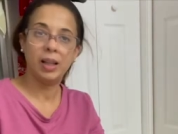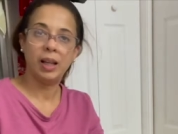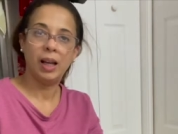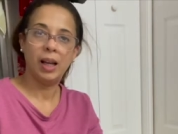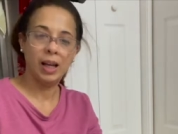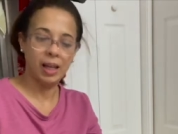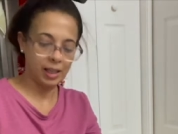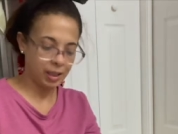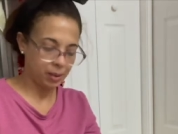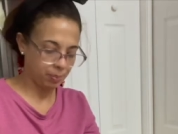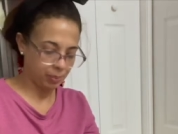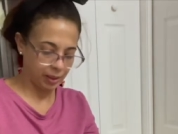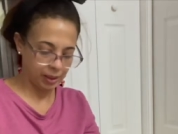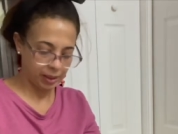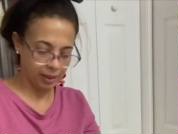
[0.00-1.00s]
Aire
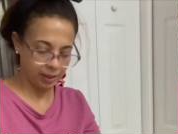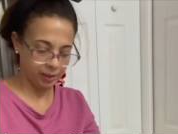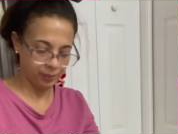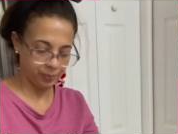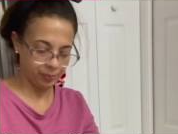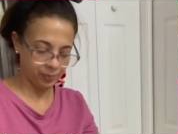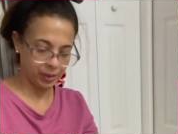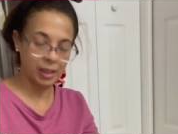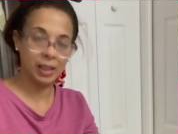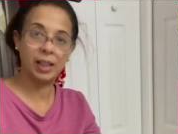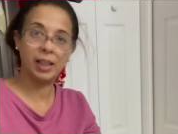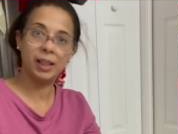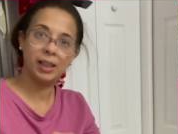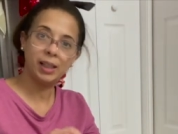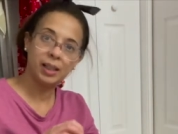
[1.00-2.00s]
para
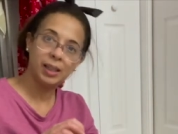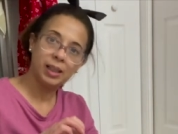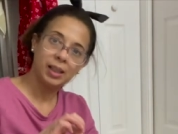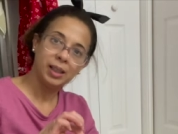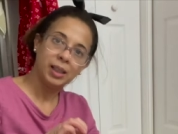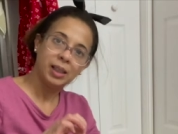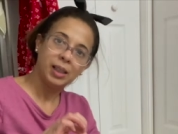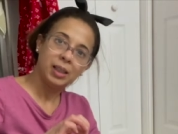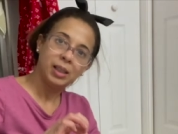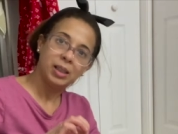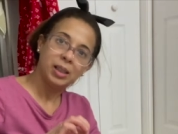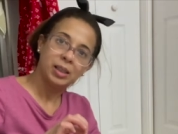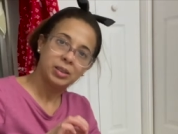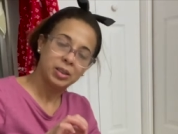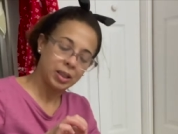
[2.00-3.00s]
tener,
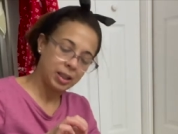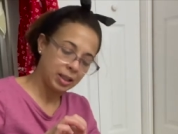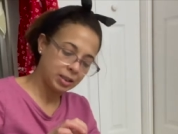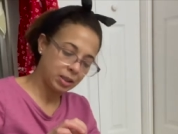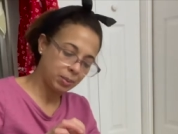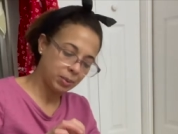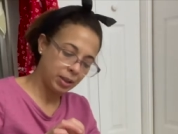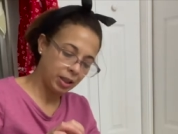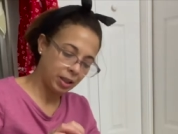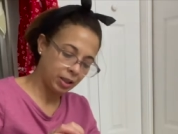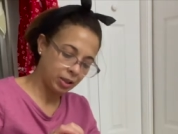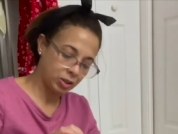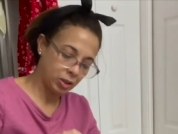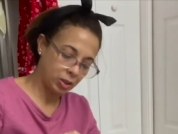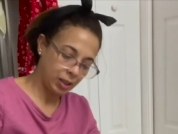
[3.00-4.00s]
so I let some of the air
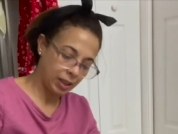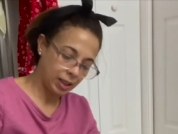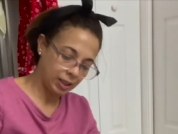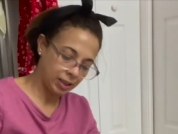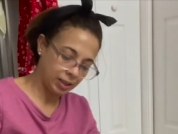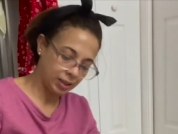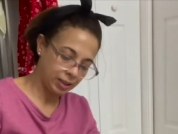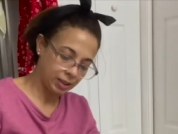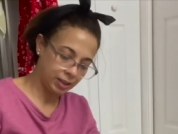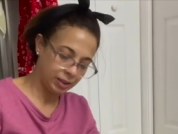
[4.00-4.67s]
so I could